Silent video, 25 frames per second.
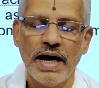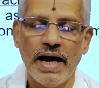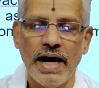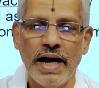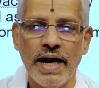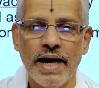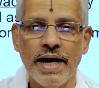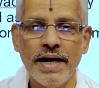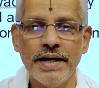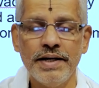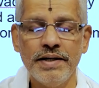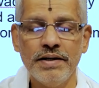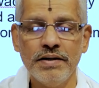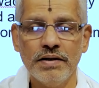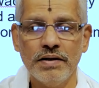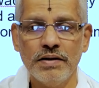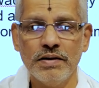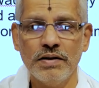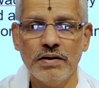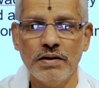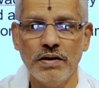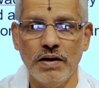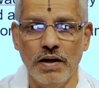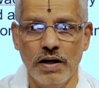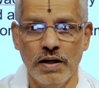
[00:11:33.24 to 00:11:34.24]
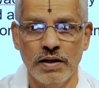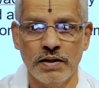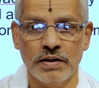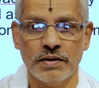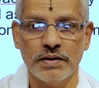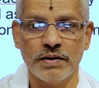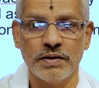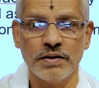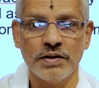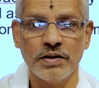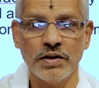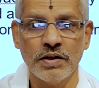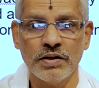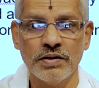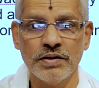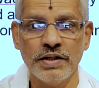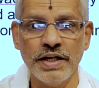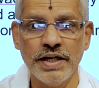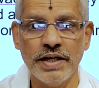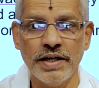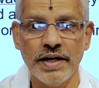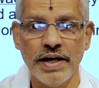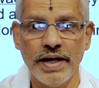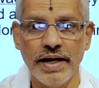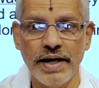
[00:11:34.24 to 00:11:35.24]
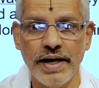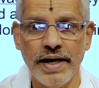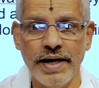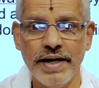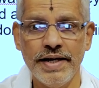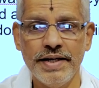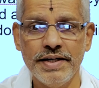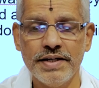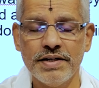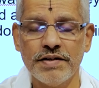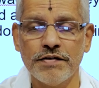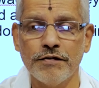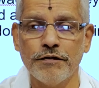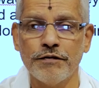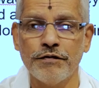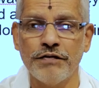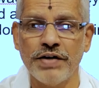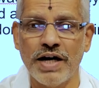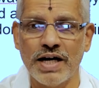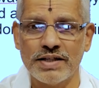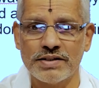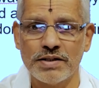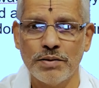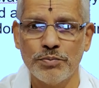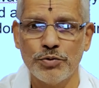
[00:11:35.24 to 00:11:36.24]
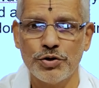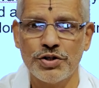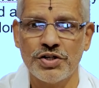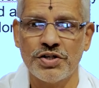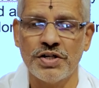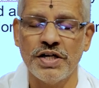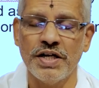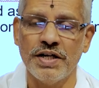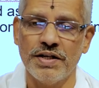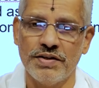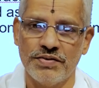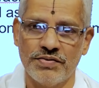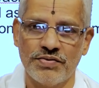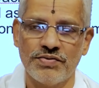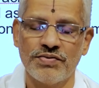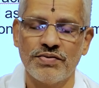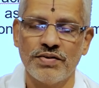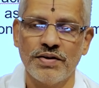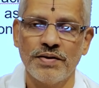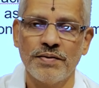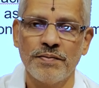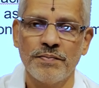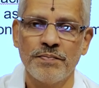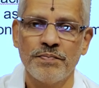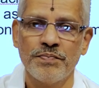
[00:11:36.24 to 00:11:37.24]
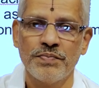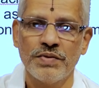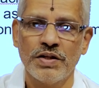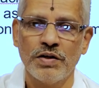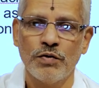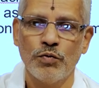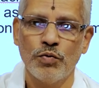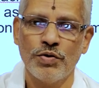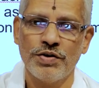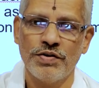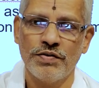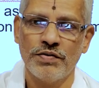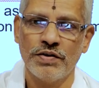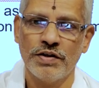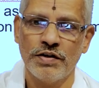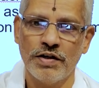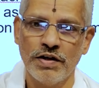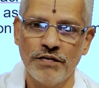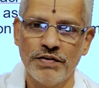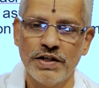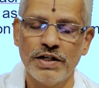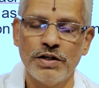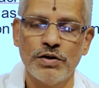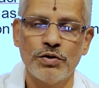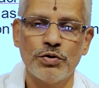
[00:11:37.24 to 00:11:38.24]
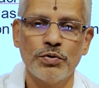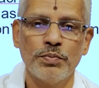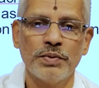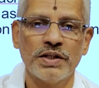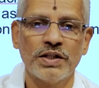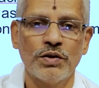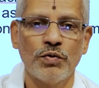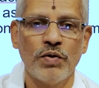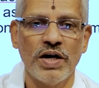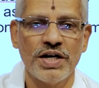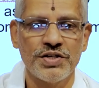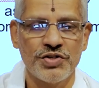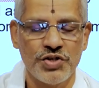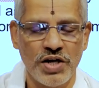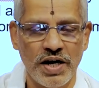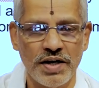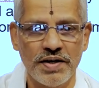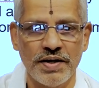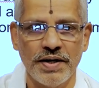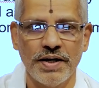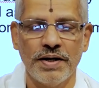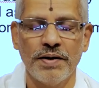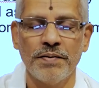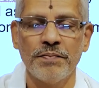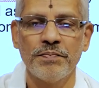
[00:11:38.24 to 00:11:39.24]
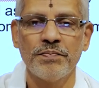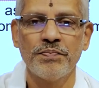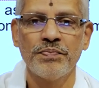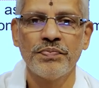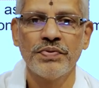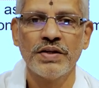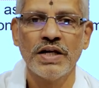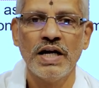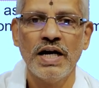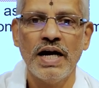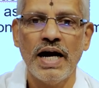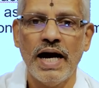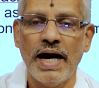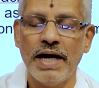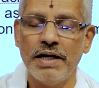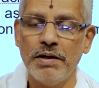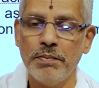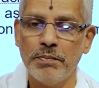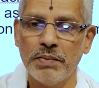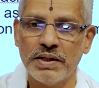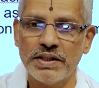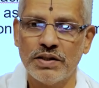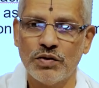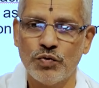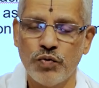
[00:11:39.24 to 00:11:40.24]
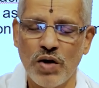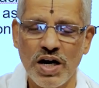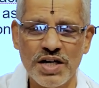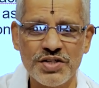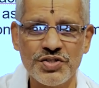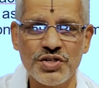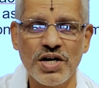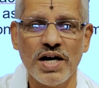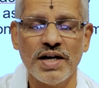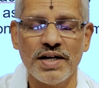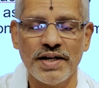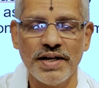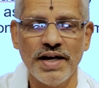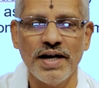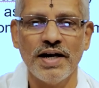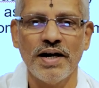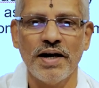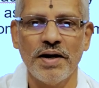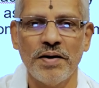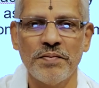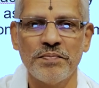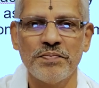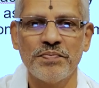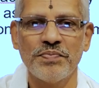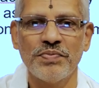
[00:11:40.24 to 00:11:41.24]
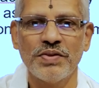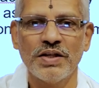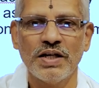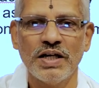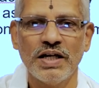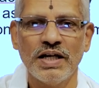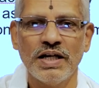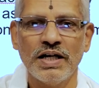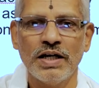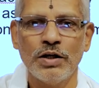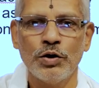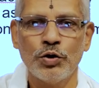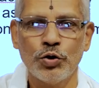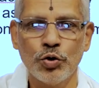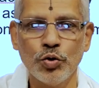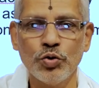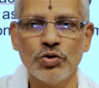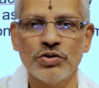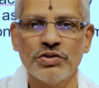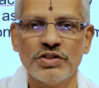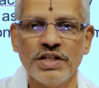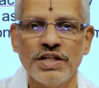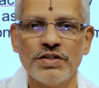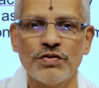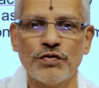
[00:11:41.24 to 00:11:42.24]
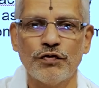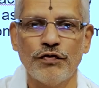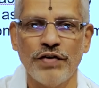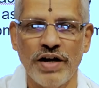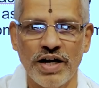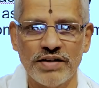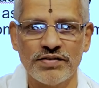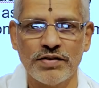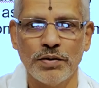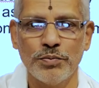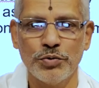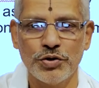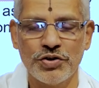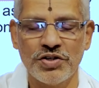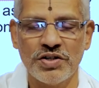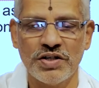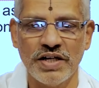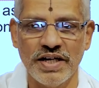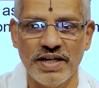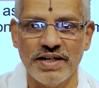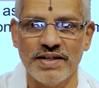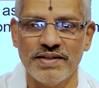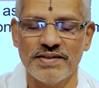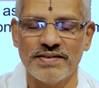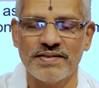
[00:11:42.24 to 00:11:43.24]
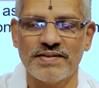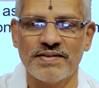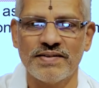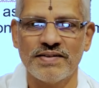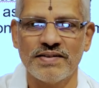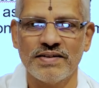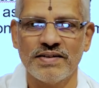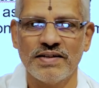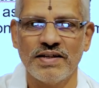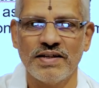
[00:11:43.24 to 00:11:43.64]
And the 8 Vyasamurtis were given to Madhvacharya, and Madhvacharya took these Vyasamurtis